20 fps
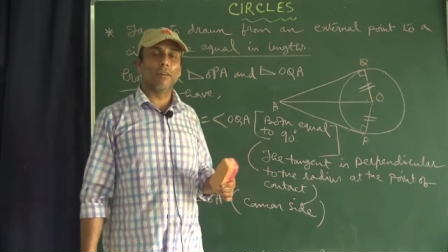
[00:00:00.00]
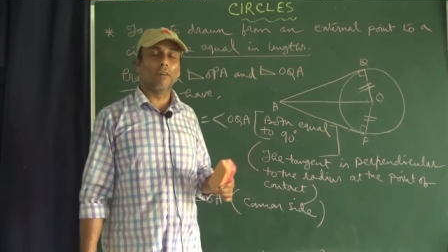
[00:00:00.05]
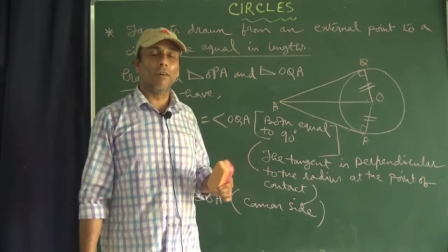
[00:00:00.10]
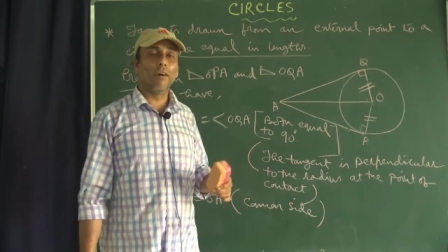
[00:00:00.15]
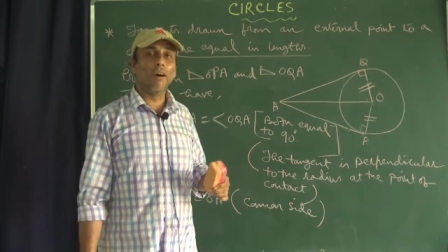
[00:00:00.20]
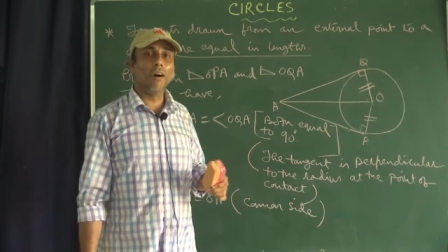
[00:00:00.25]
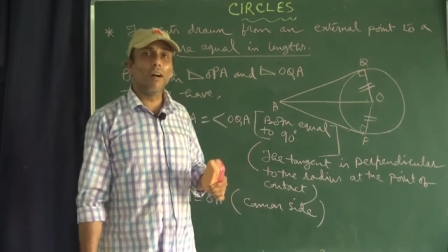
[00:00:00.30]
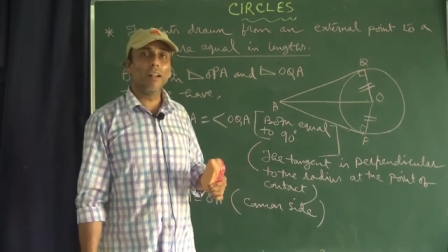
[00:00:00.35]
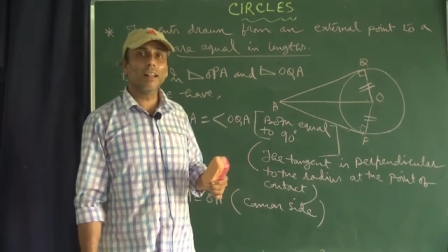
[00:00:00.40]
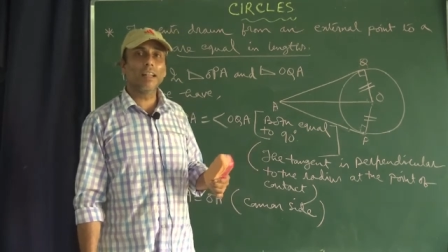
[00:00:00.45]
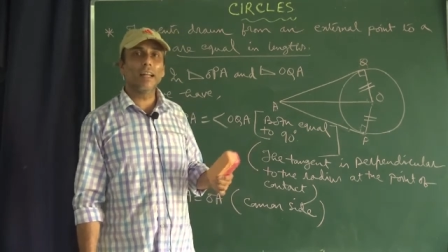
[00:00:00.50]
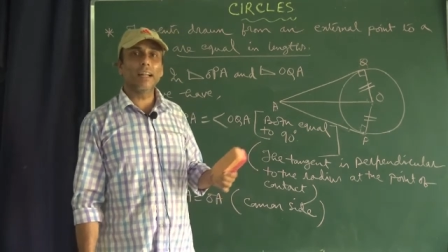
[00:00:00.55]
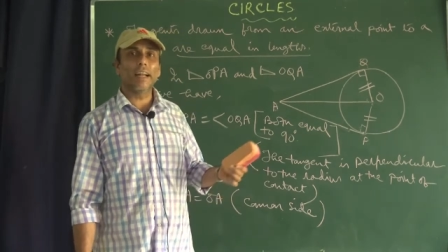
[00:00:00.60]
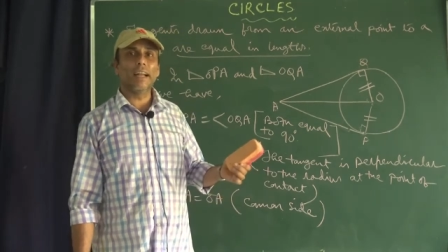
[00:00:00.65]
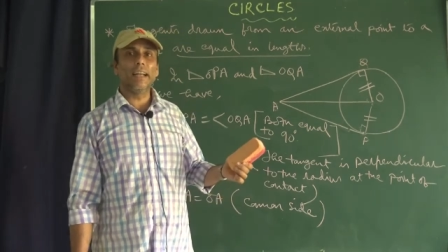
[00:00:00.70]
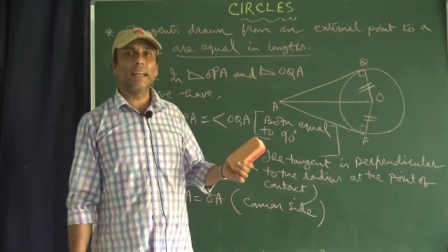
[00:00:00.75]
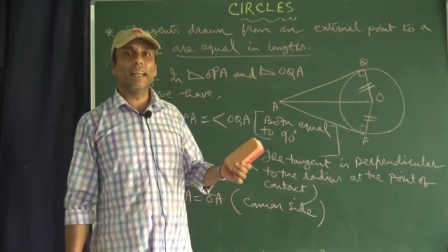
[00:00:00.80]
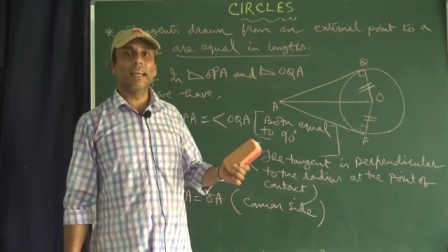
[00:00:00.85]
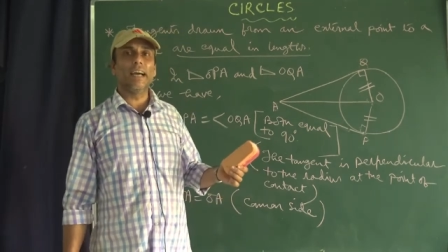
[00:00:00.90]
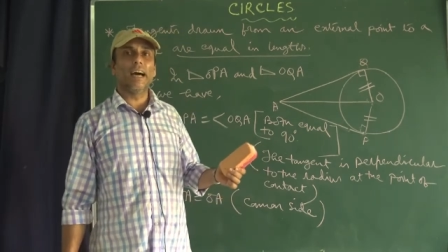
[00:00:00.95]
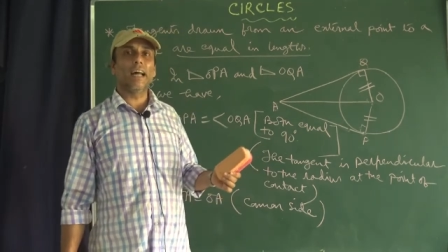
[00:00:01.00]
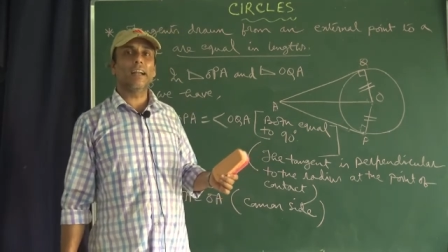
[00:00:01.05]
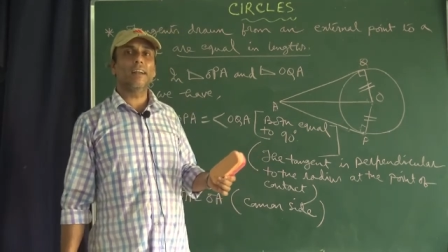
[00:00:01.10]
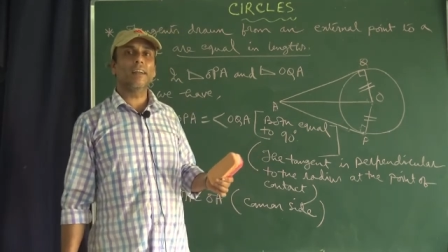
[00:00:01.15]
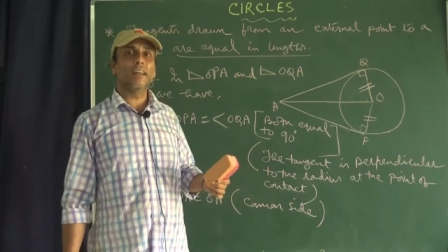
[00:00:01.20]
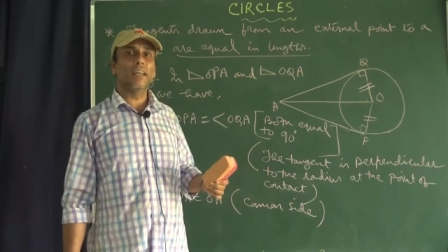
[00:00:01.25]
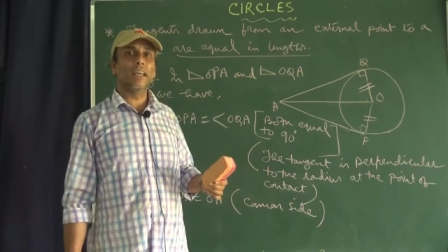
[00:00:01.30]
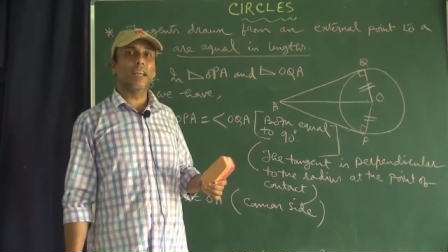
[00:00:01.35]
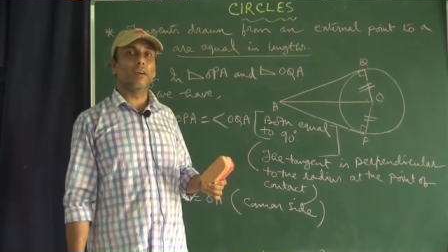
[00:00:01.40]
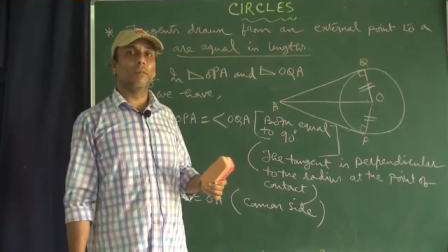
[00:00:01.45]
all the radii
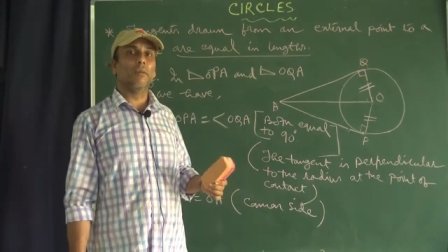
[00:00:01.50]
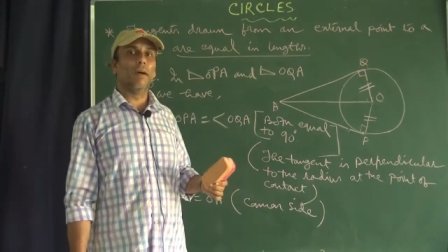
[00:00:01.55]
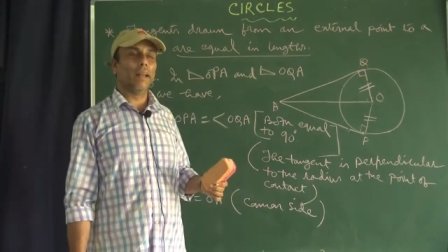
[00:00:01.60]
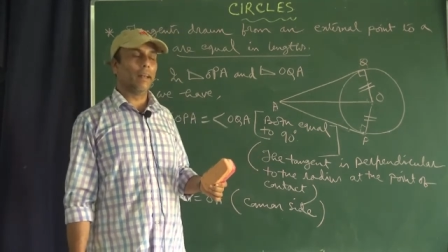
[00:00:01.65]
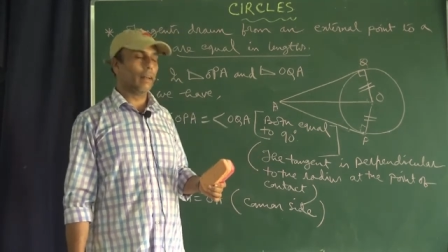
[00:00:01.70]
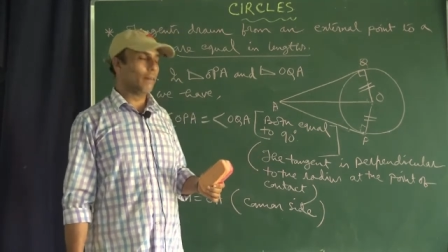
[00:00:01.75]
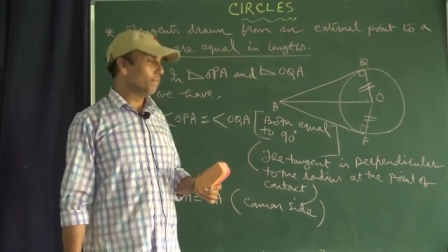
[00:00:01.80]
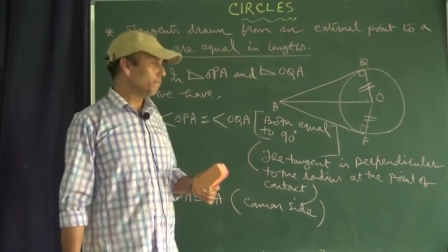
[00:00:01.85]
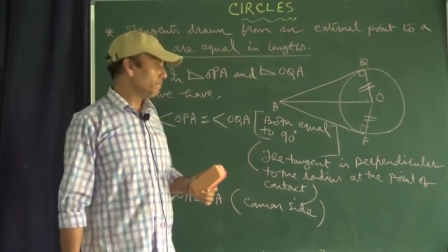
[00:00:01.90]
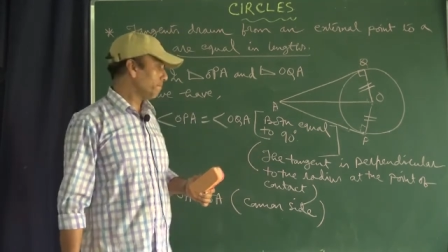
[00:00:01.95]
are equal.